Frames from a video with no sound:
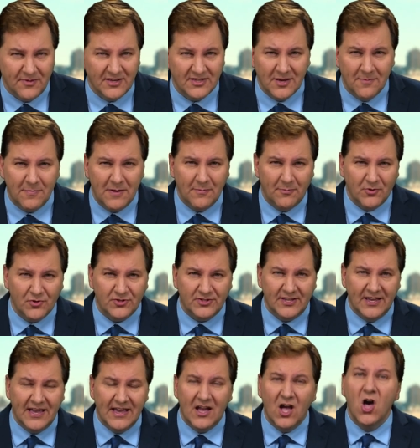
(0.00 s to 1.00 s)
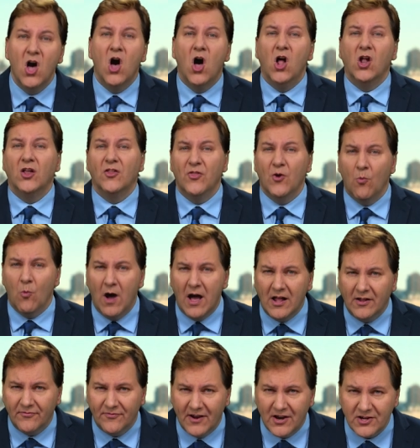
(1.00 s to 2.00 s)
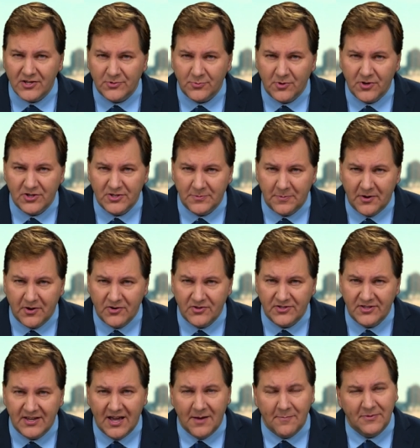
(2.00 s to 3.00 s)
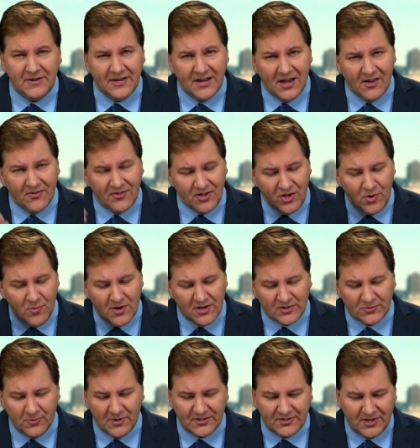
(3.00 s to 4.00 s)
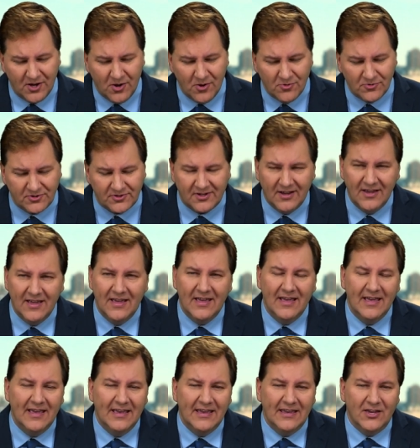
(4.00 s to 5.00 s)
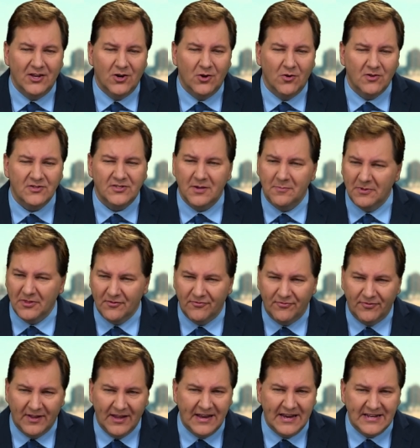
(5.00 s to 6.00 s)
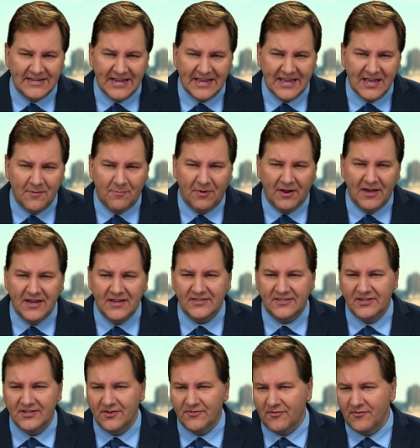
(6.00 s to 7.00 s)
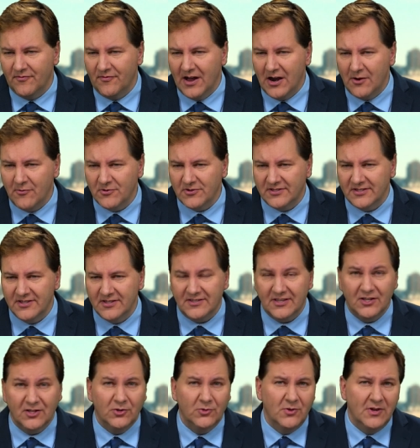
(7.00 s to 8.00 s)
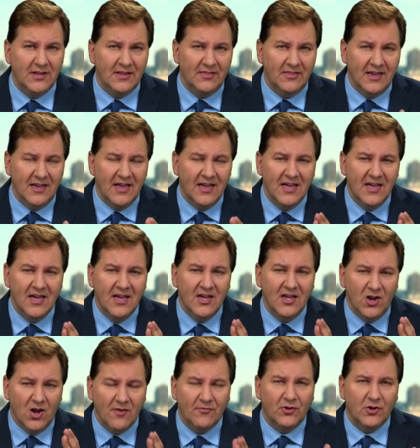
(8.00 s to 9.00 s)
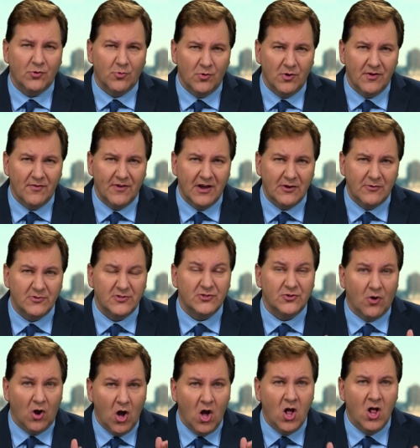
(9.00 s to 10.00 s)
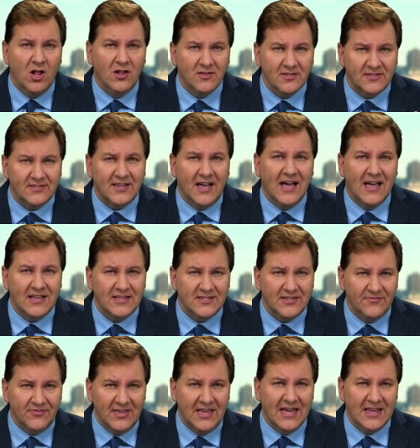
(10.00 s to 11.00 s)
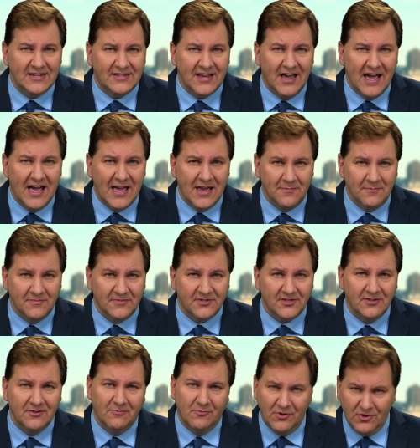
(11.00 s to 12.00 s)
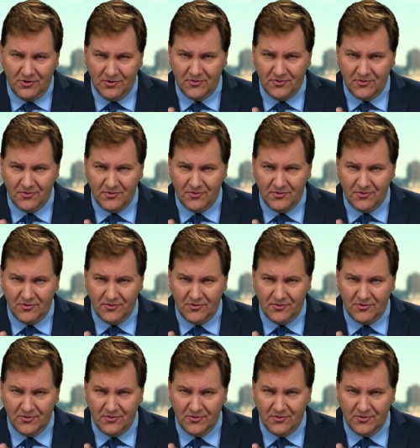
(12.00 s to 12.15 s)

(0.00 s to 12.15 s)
Some people are saying all of the wildfires we're experiencing up and down the U.S. West Coast, you know, some of the flooding taking place and different viruses, including the novel coronavirus, are all signs of the end times. What are your